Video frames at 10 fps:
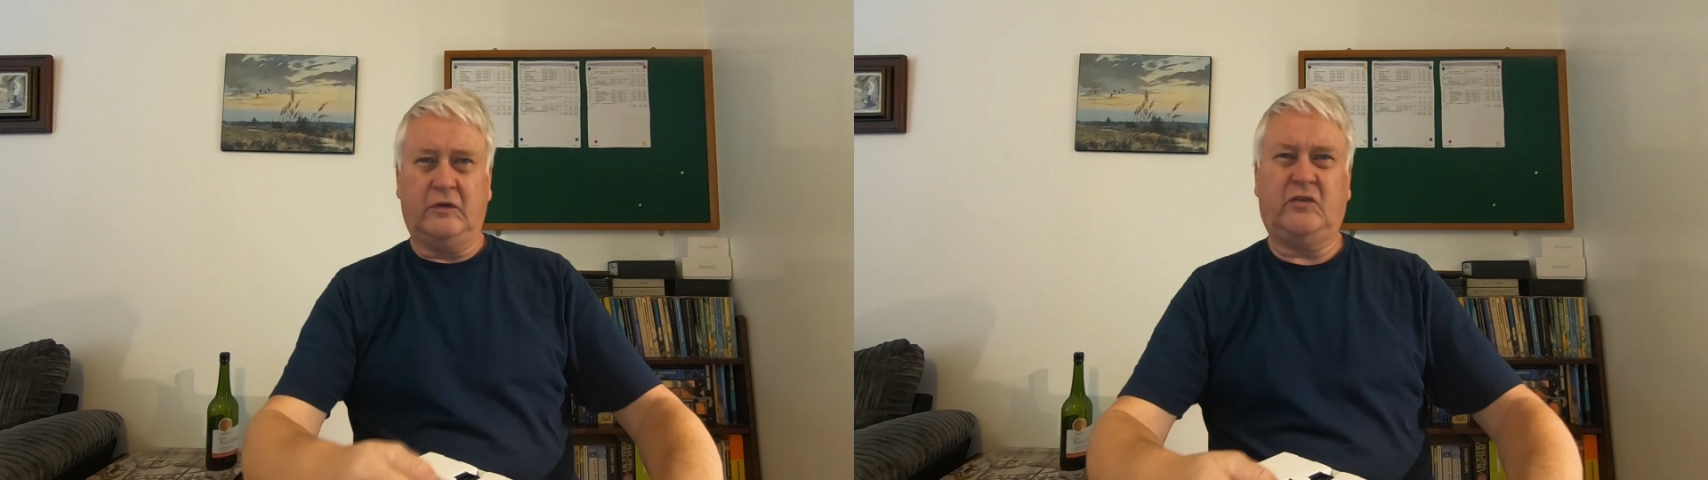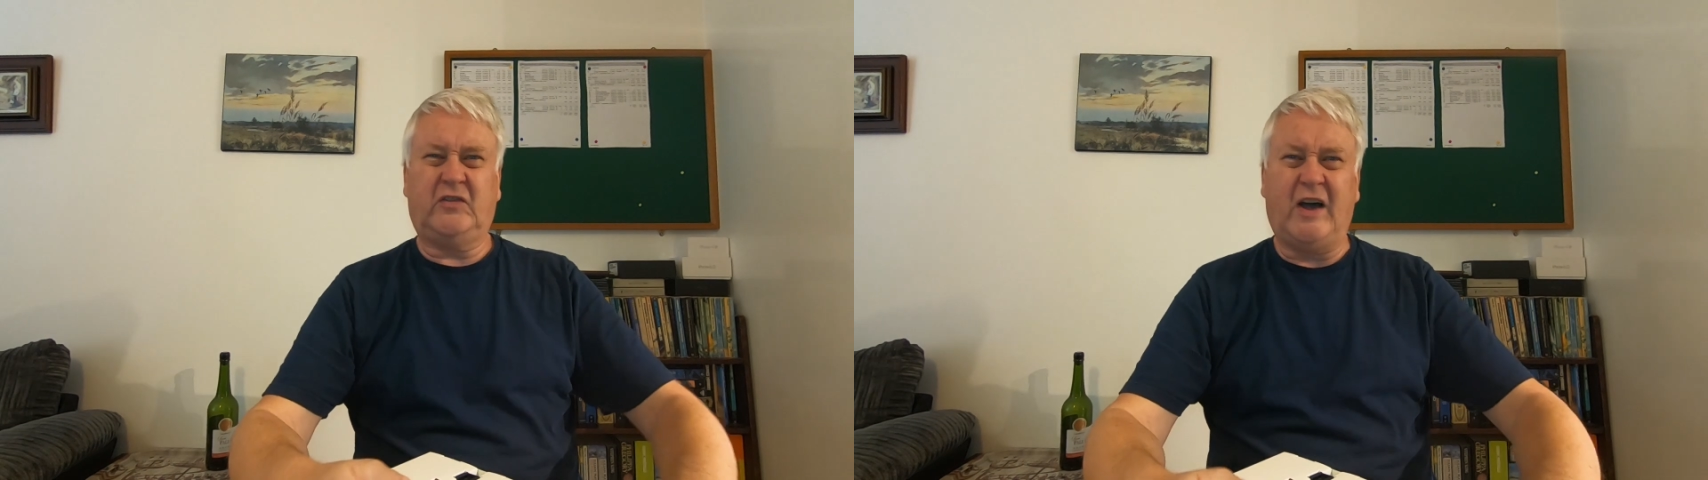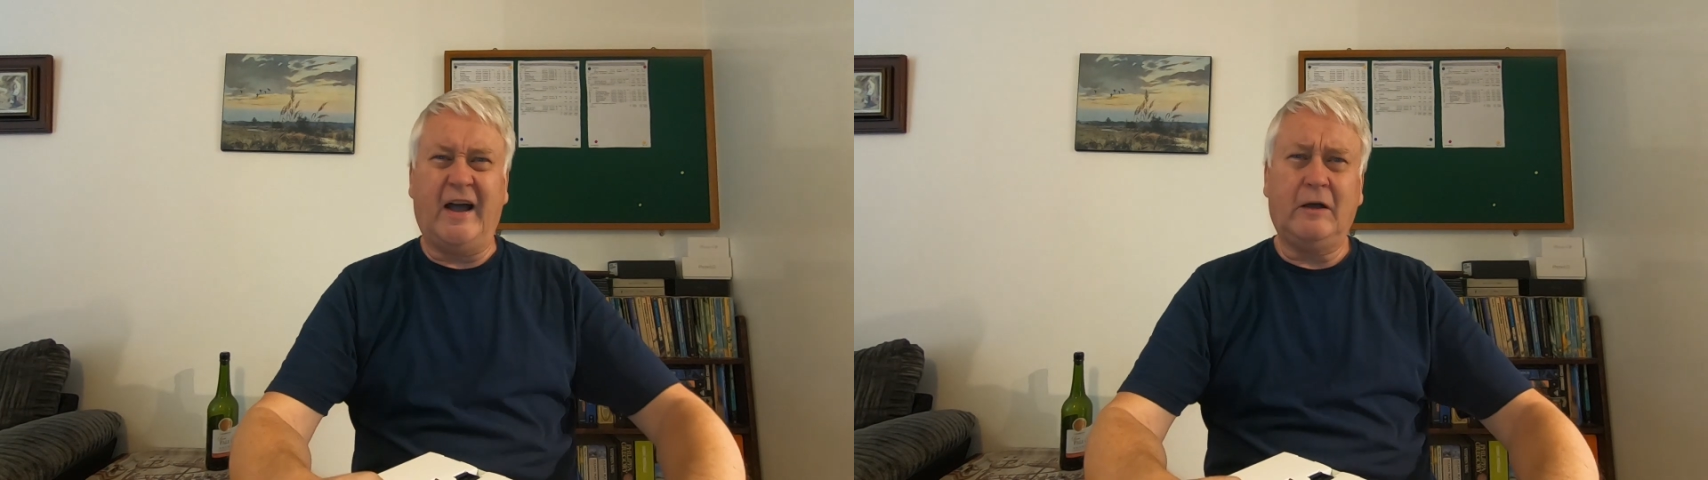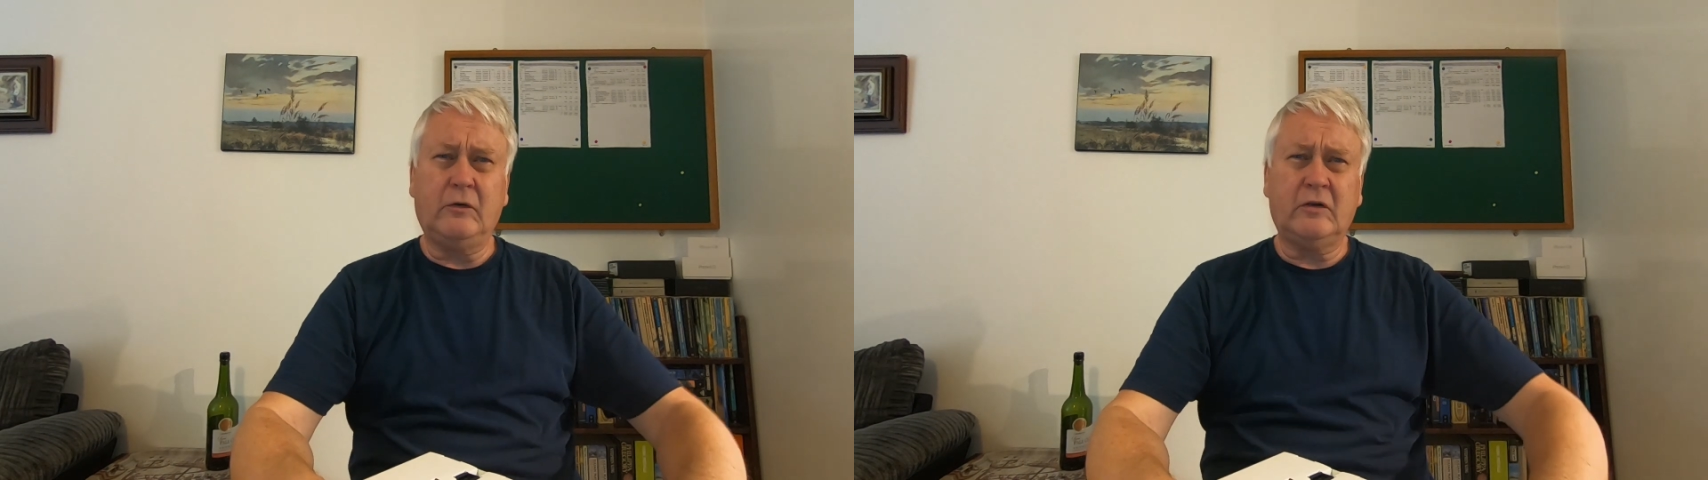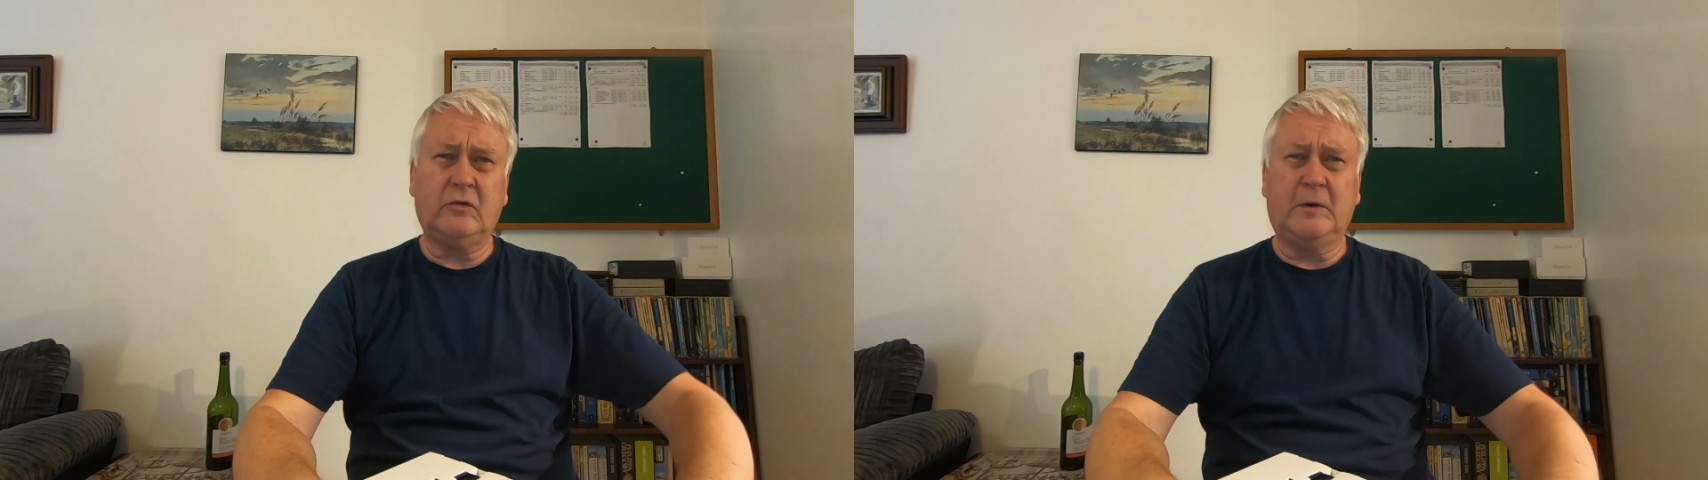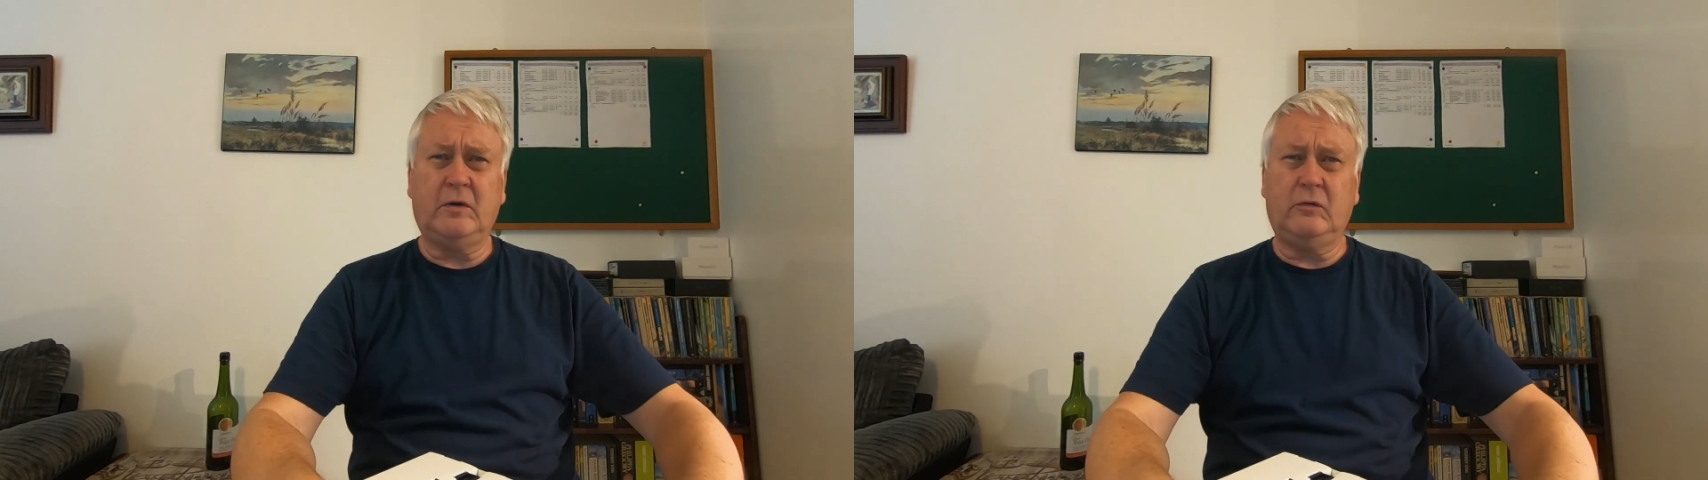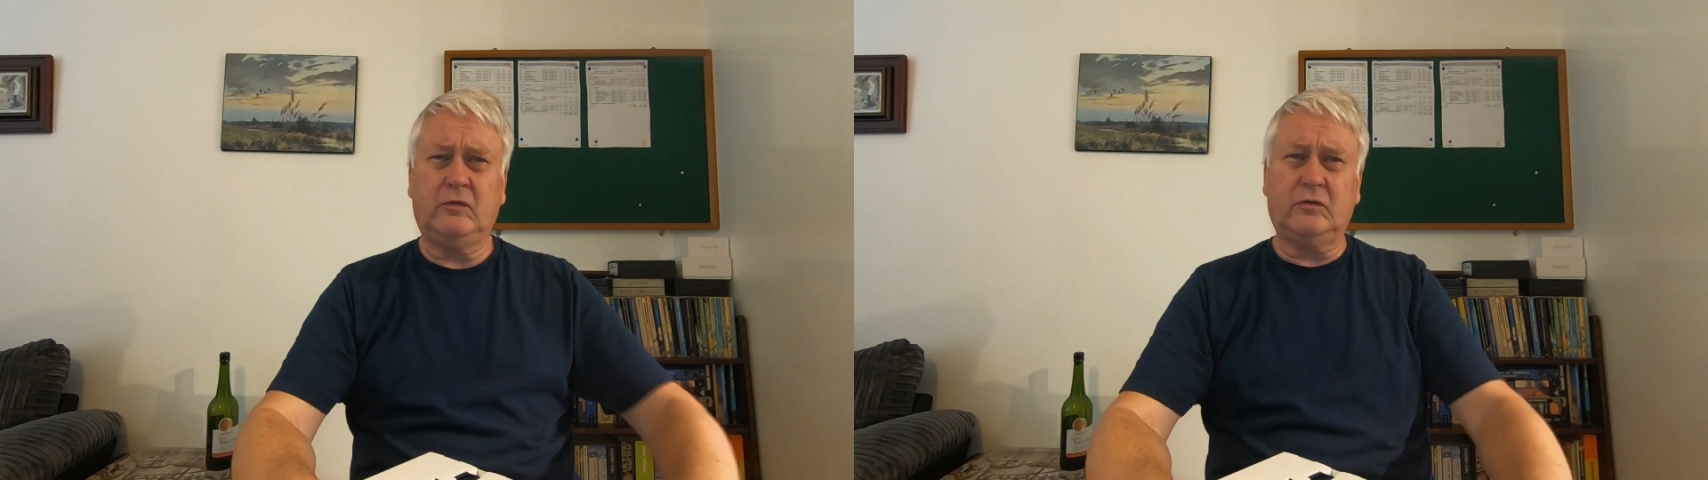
cyan, I suppose,